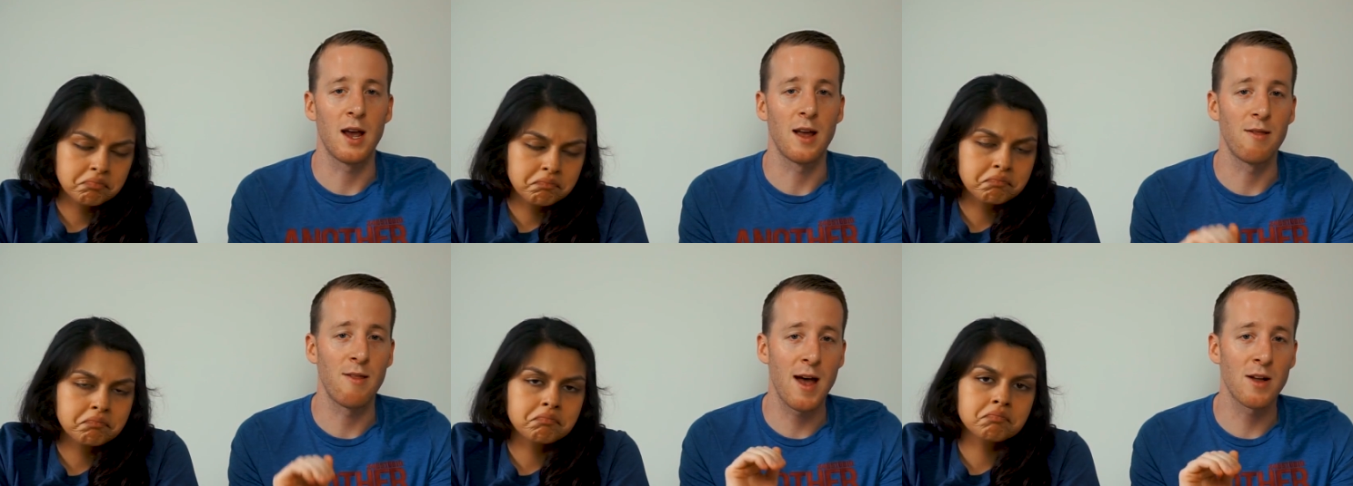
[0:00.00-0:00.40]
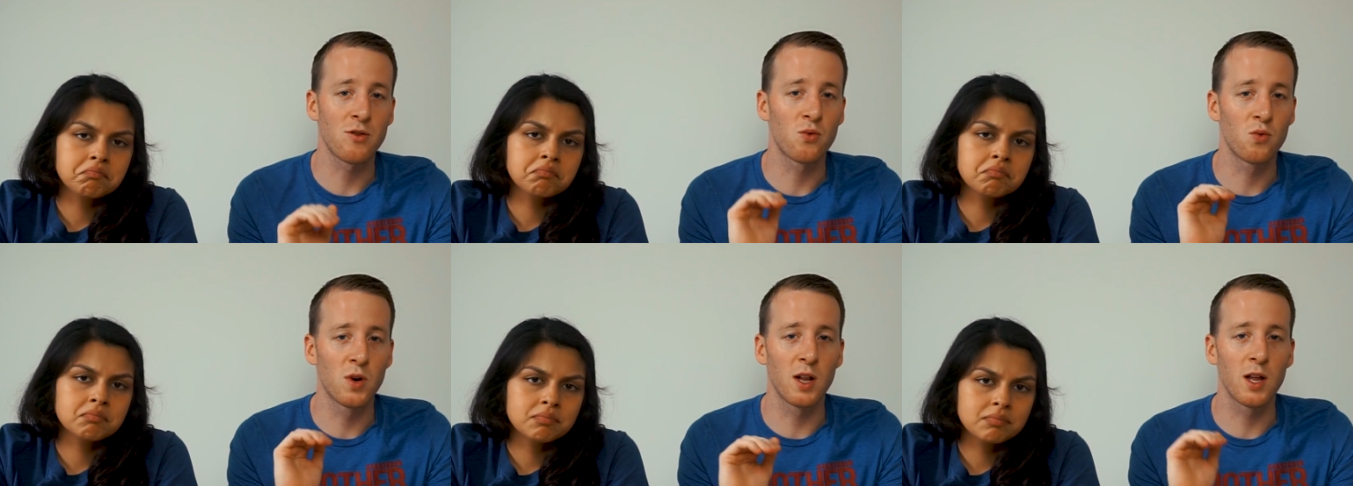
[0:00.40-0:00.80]
Speaker 1: And
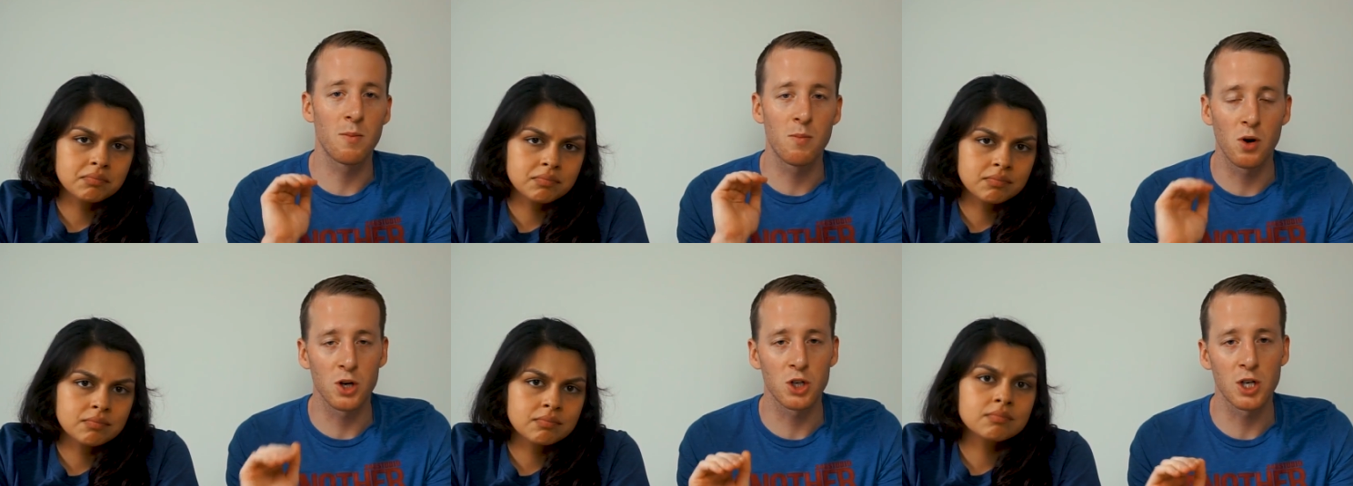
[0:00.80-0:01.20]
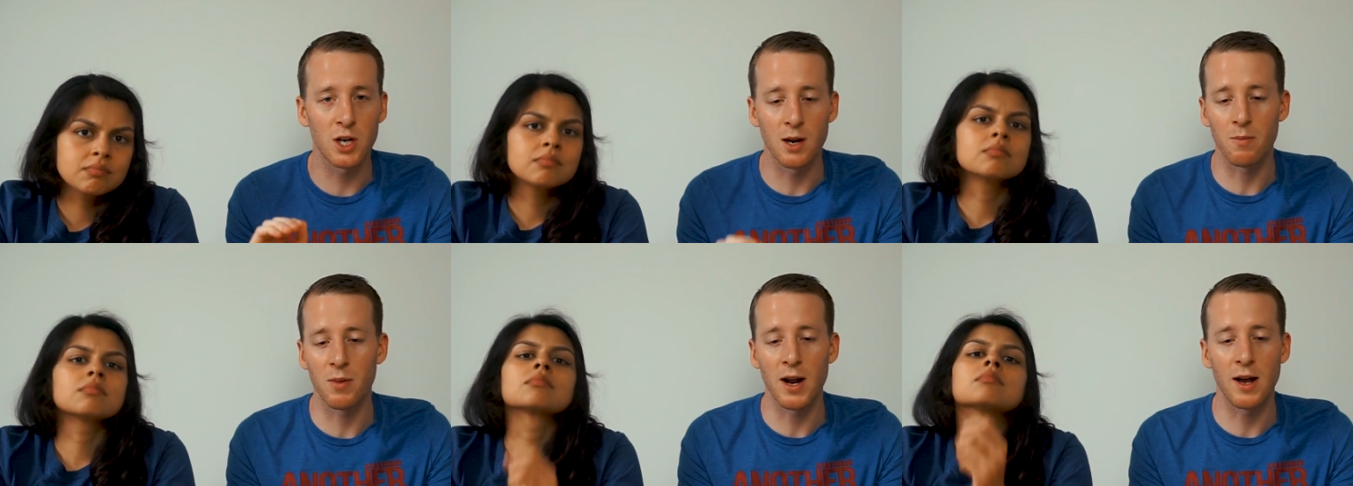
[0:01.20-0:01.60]
that's really pushing
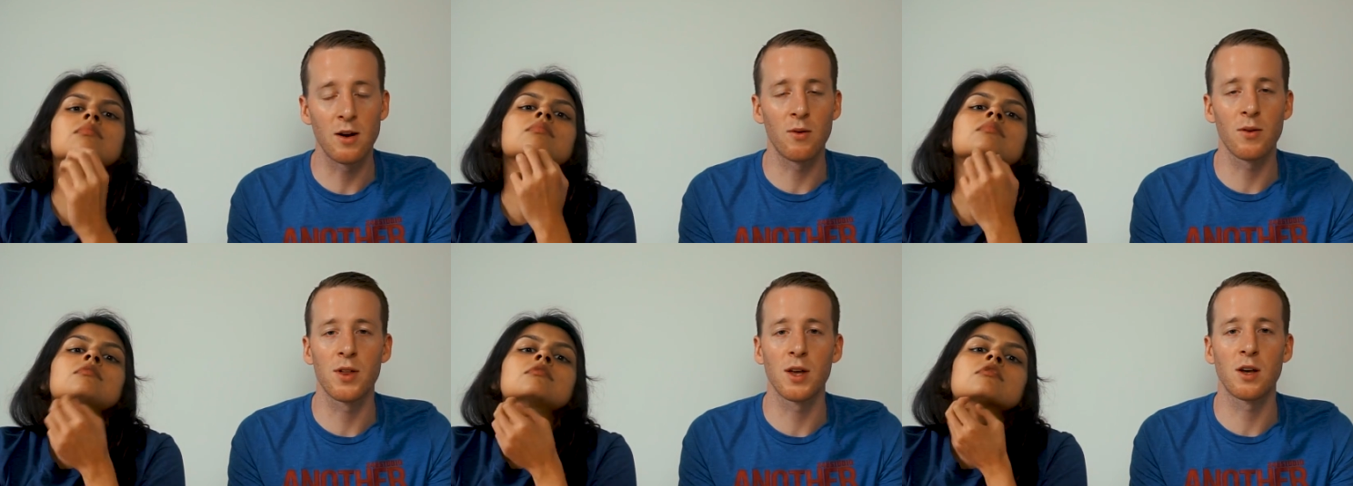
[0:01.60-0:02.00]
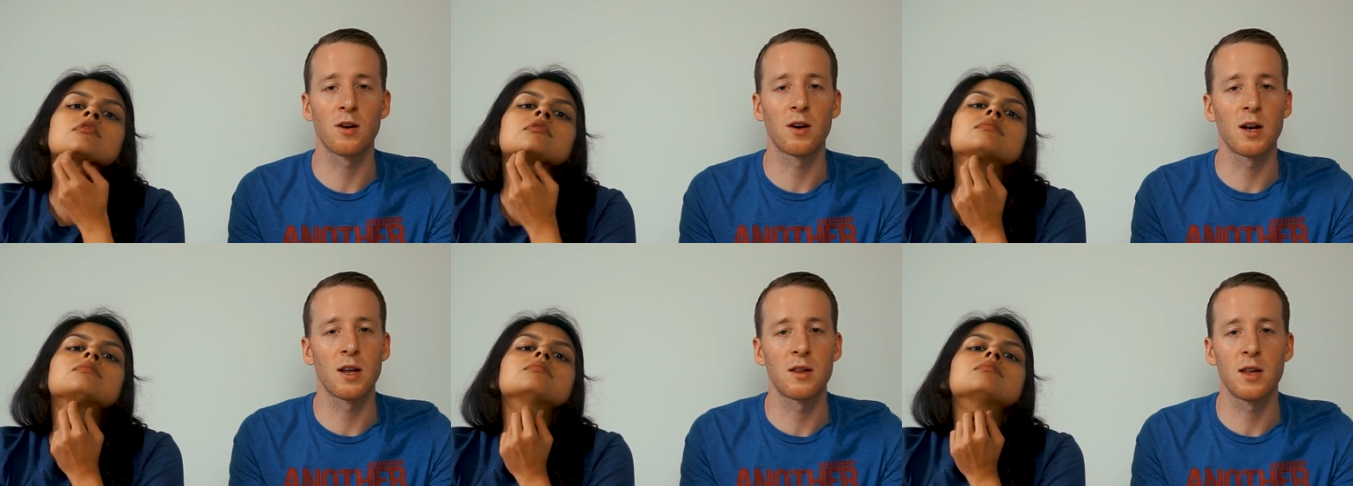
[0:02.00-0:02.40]
it, but I don't think you're
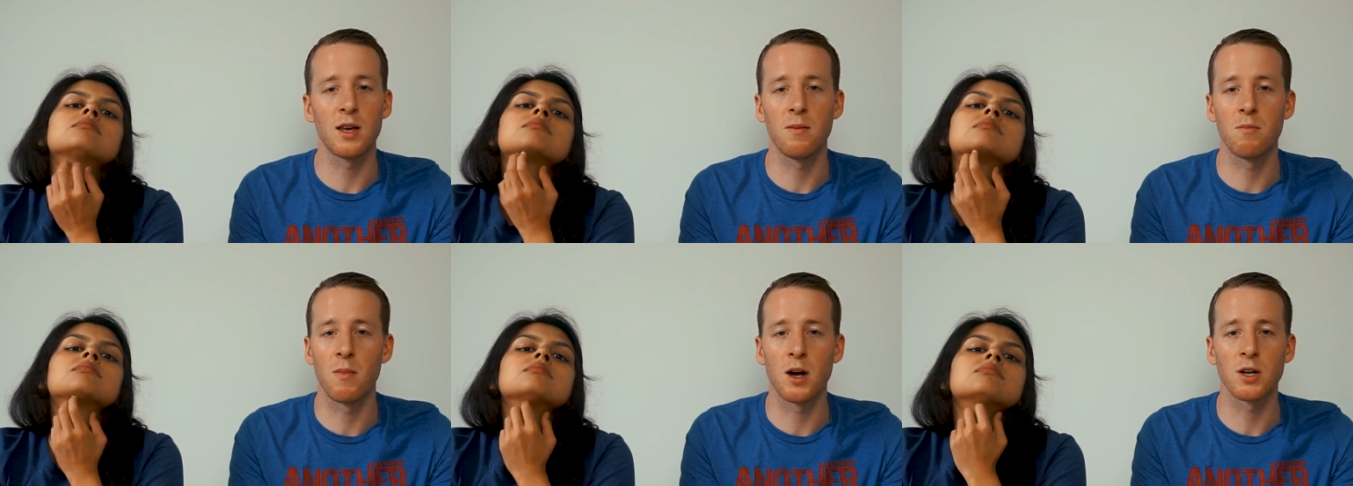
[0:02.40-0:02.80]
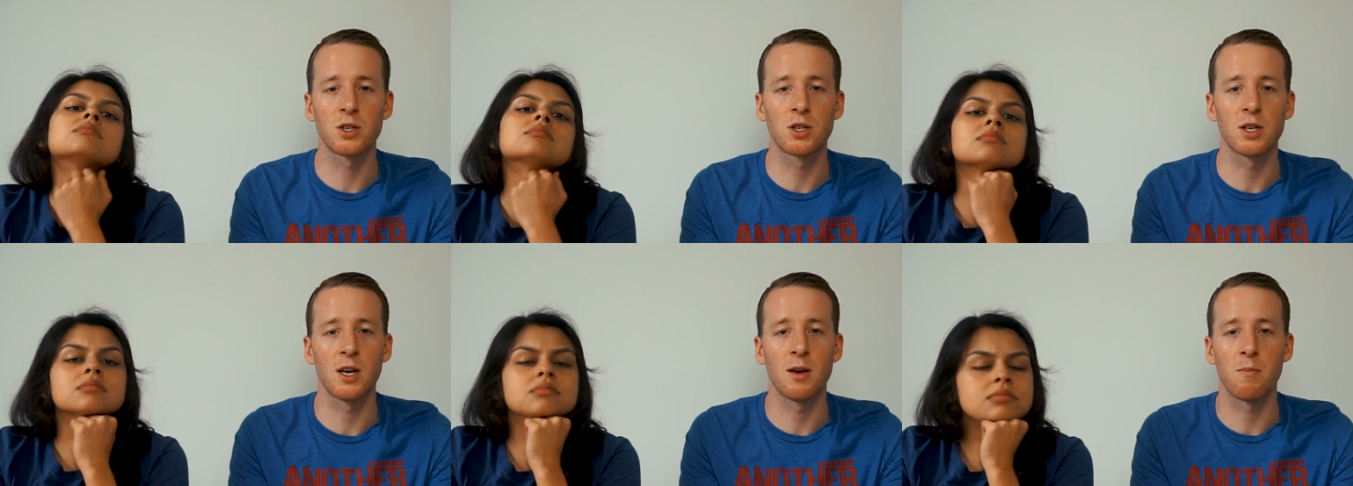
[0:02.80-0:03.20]
gonna see
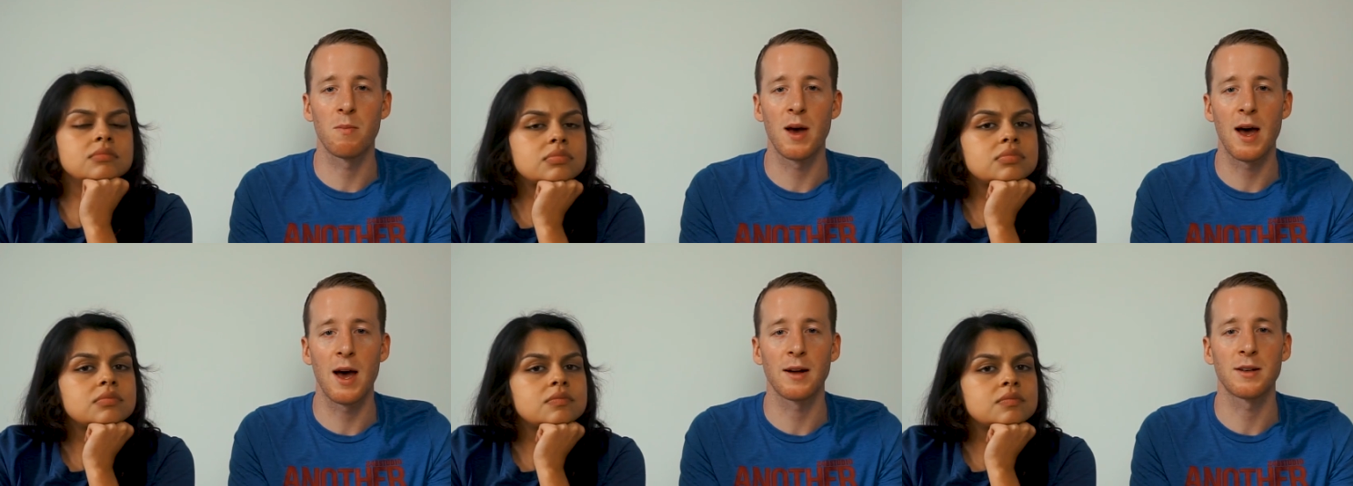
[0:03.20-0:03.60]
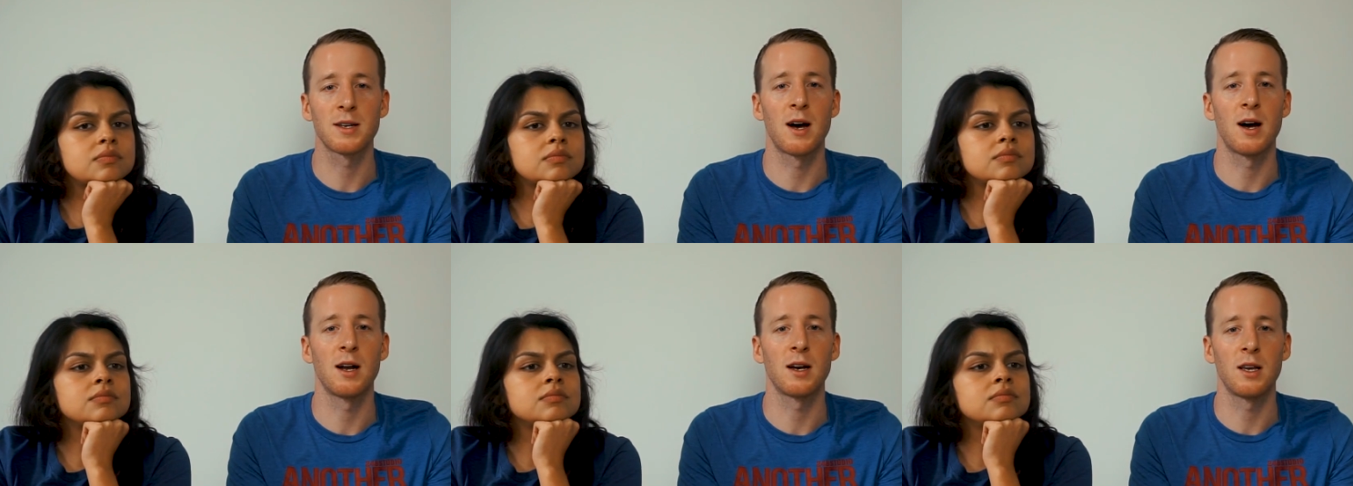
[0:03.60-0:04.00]
much impact
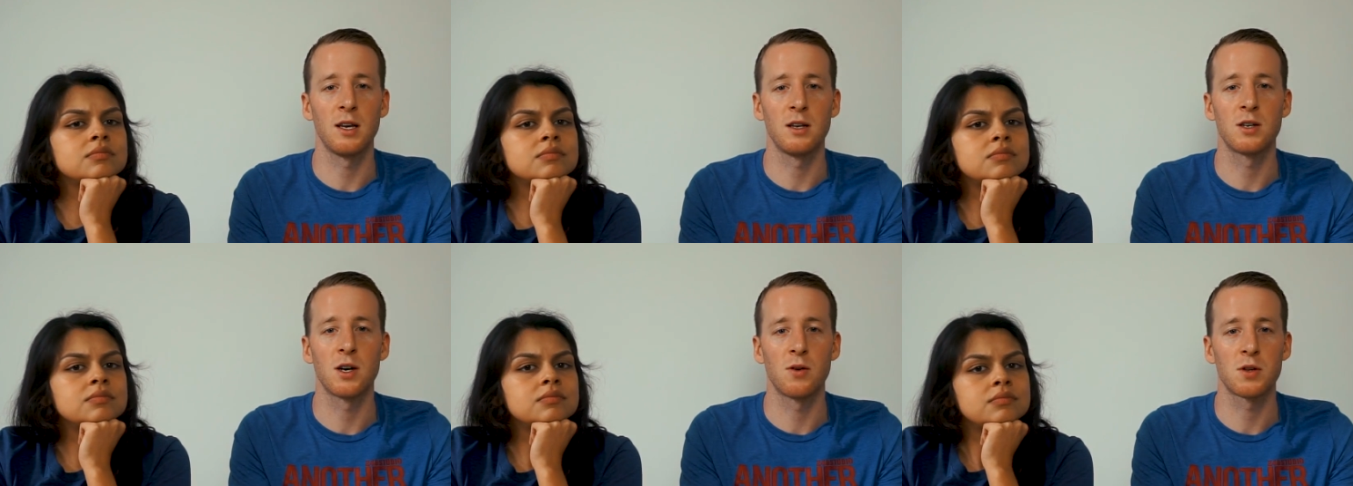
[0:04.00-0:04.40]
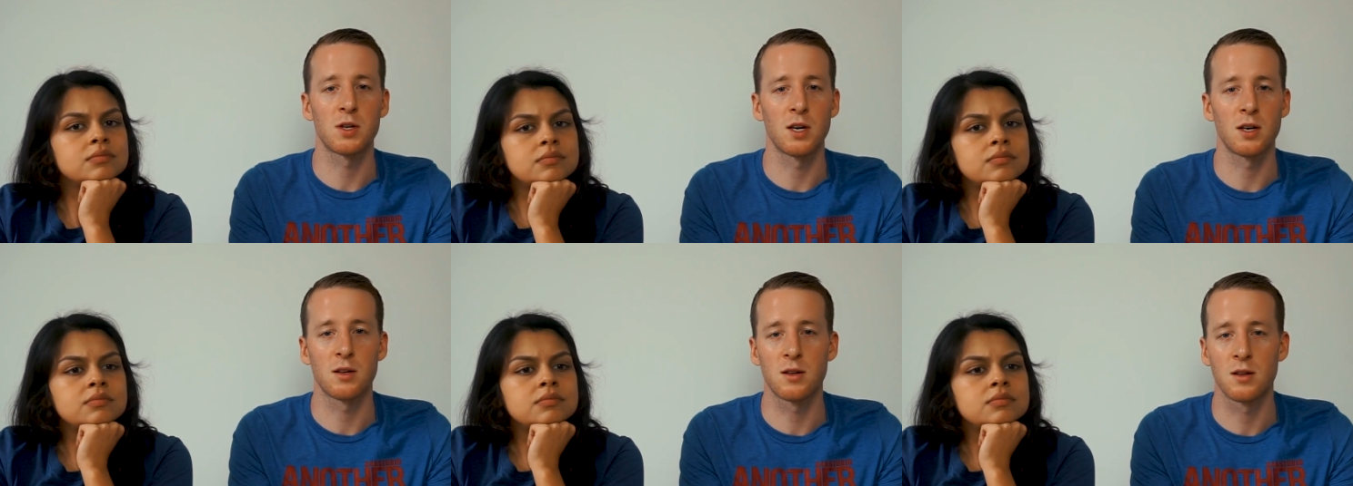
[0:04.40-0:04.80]
on
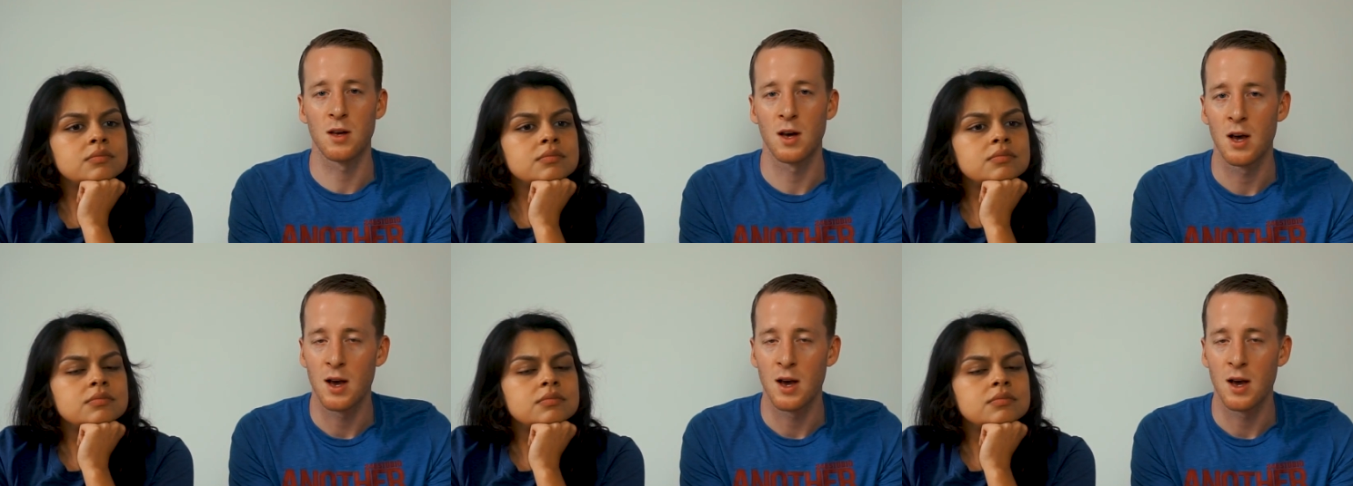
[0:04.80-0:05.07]
ketosis,